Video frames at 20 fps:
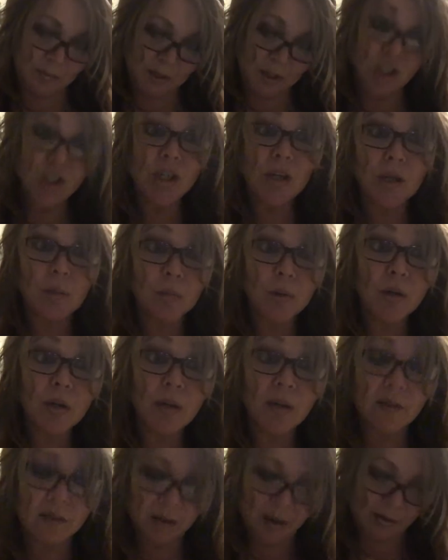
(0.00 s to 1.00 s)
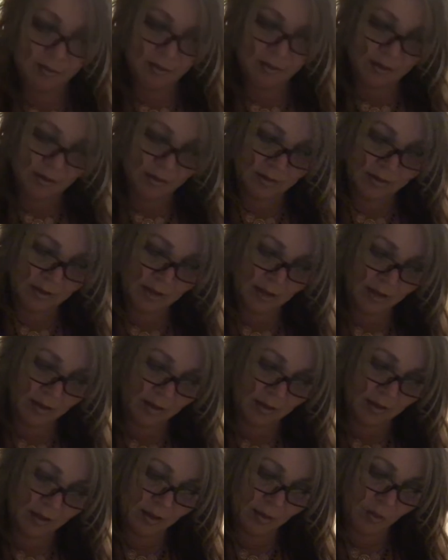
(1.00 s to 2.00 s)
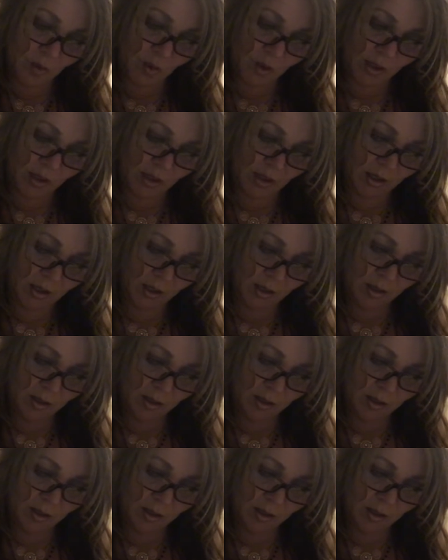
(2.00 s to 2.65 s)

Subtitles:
but she didn't put it in the oven till in the morning.